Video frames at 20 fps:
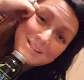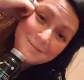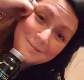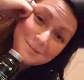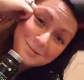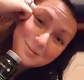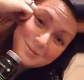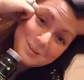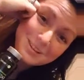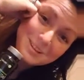
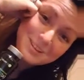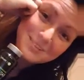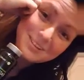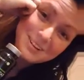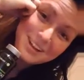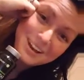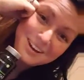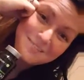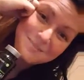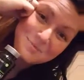That would relieve
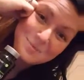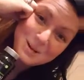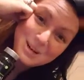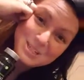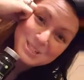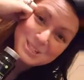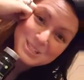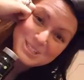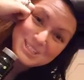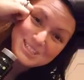a lot of
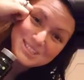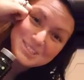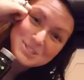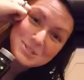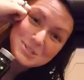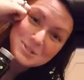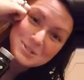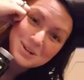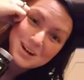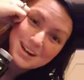pressure and
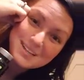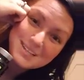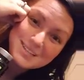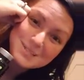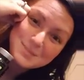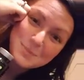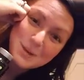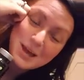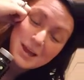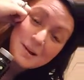
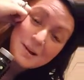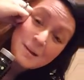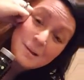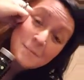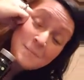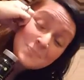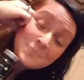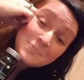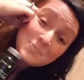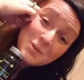stress. But
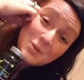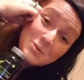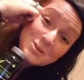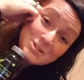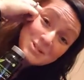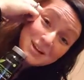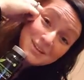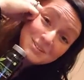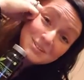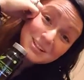we
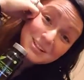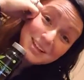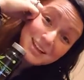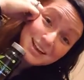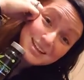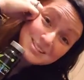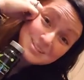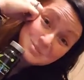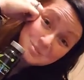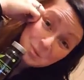do have a really
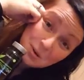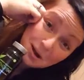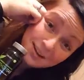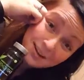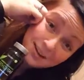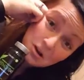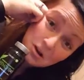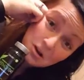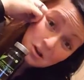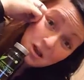awesome
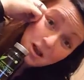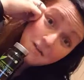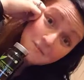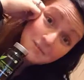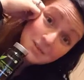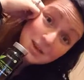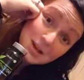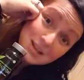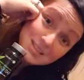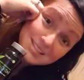product called
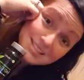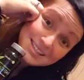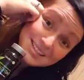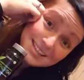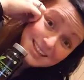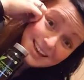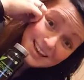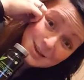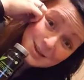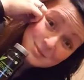
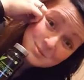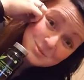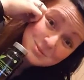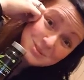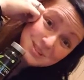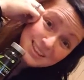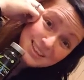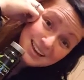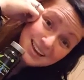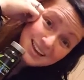Confianza that helps
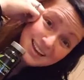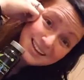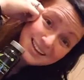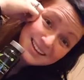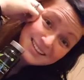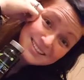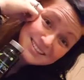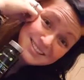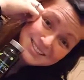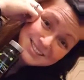with
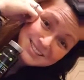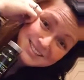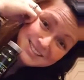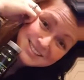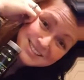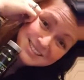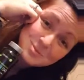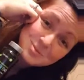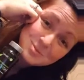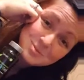
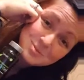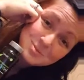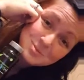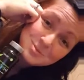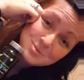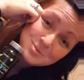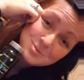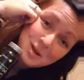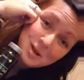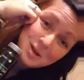
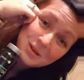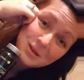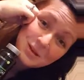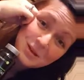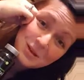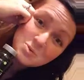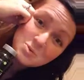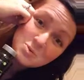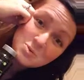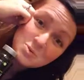de-stressing. So
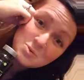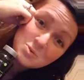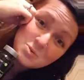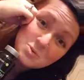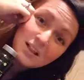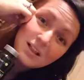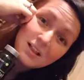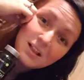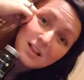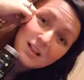that's been
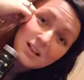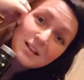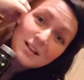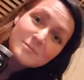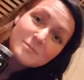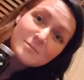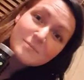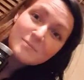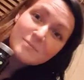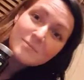helping a lot
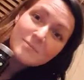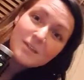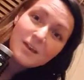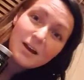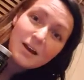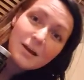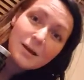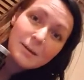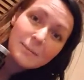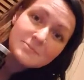as
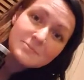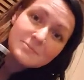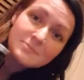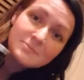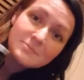well.